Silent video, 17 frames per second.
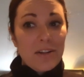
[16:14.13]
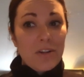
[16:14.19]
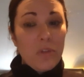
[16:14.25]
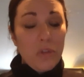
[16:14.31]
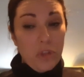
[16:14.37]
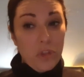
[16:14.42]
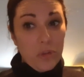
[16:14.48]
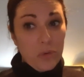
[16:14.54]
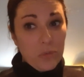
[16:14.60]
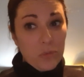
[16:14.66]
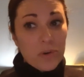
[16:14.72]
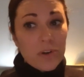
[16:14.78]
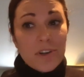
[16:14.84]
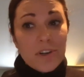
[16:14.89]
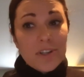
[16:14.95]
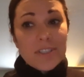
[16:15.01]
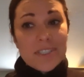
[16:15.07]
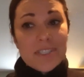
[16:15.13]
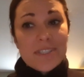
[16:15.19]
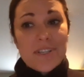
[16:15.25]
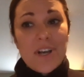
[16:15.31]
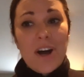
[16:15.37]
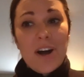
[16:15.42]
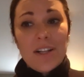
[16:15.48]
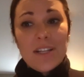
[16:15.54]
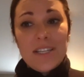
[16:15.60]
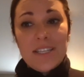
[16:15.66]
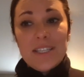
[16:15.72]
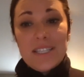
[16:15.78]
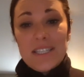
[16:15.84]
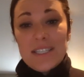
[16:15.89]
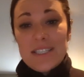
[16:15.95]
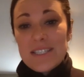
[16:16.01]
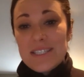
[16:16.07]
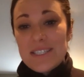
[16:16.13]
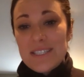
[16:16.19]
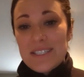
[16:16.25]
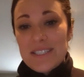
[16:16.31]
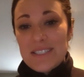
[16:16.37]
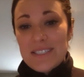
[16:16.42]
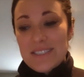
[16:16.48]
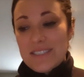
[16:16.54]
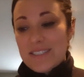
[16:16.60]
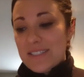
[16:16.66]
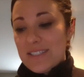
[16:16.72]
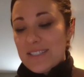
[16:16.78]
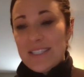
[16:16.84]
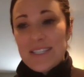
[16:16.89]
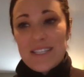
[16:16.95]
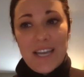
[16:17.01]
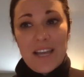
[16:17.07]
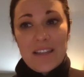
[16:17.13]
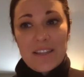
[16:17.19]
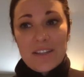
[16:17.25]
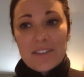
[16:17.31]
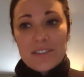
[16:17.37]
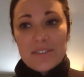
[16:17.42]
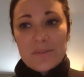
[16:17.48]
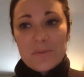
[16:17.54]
the world is all in this together.